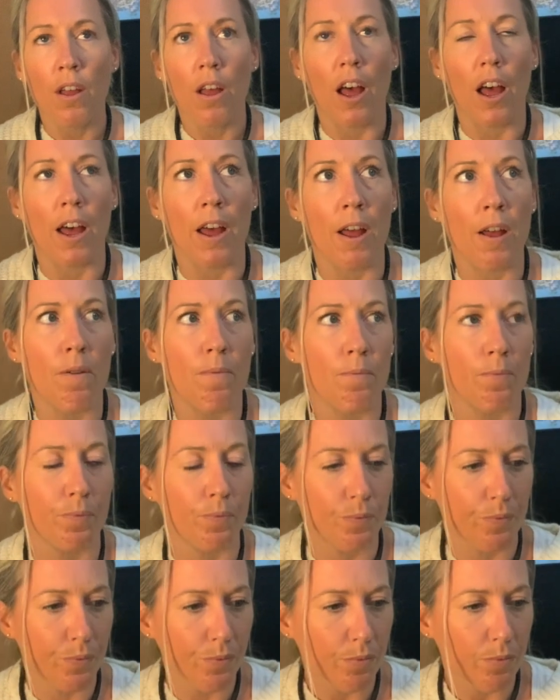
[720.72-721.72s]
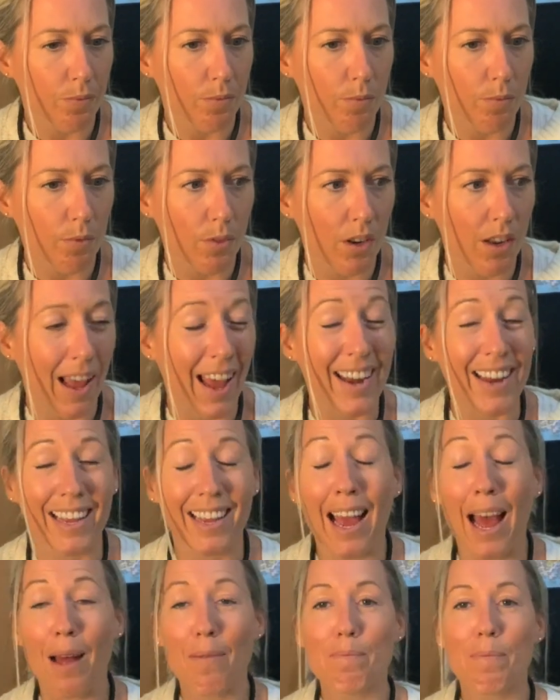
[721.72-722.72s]
and it
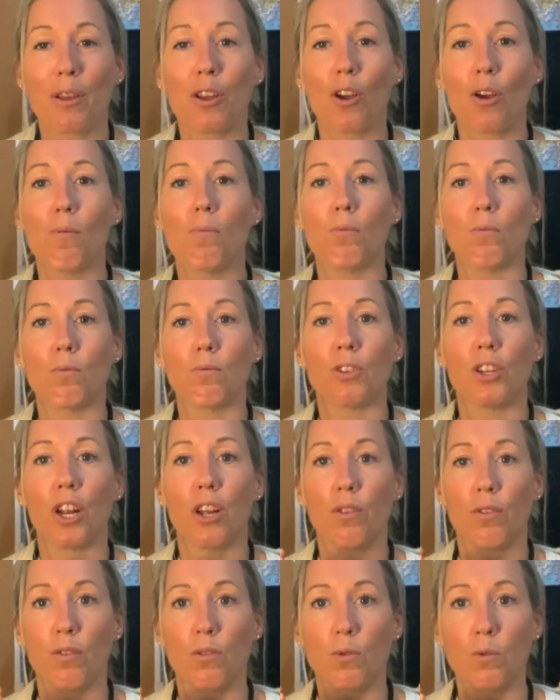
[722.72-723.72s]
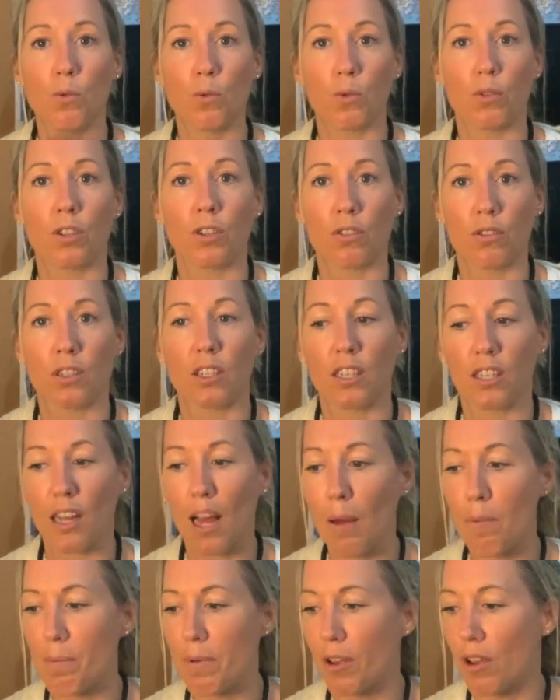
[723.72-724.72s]
can become it
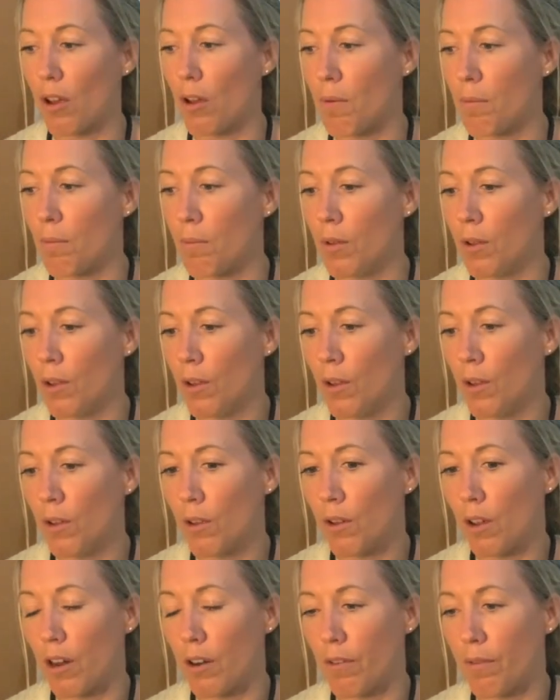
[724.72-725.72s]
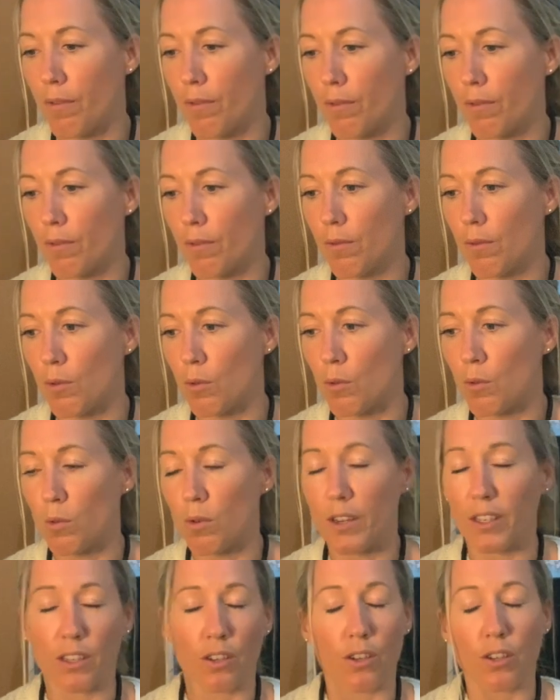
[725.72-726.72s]
can become kind of
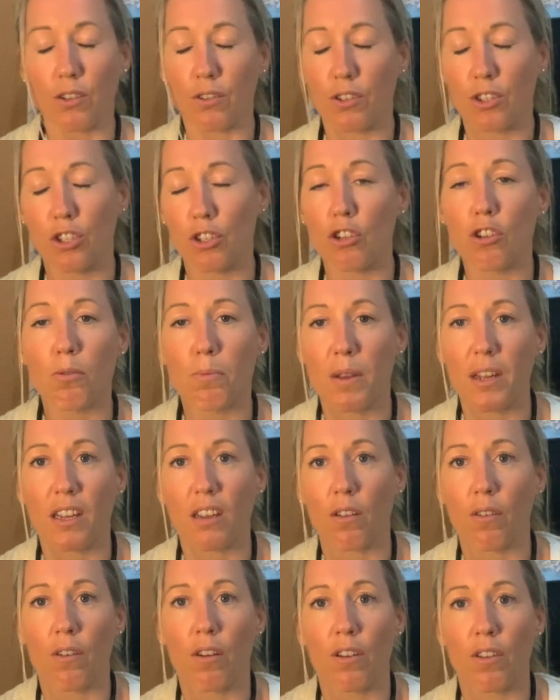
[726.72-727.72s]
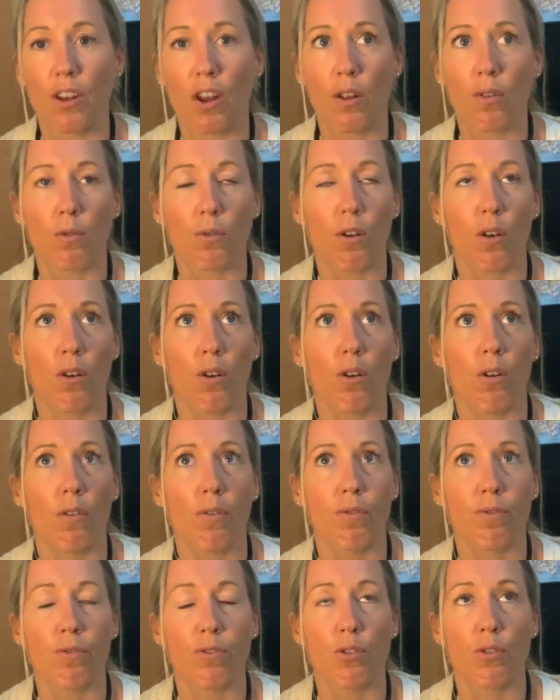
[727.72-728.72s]
all consuming
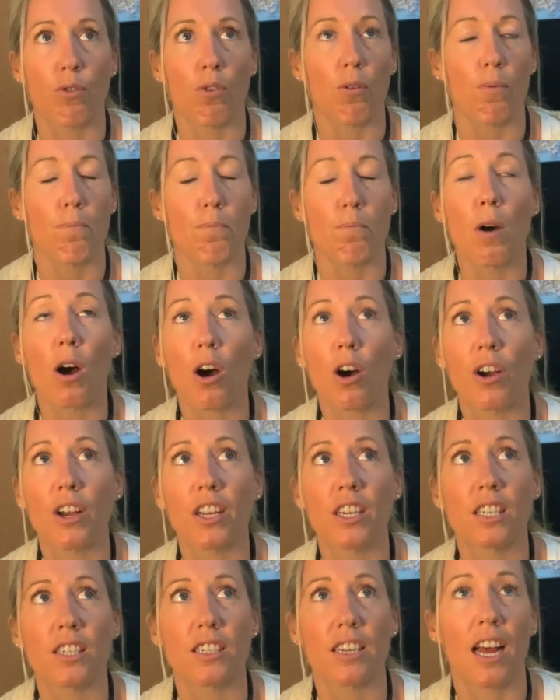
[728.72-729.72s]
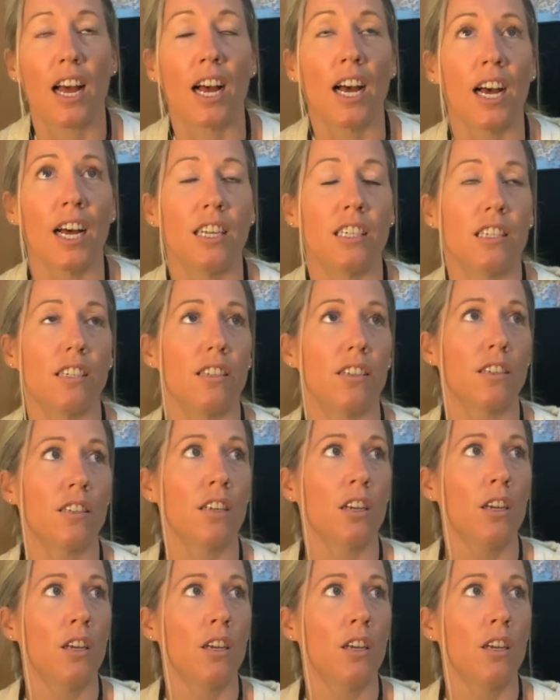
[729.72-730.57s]
of your mind, and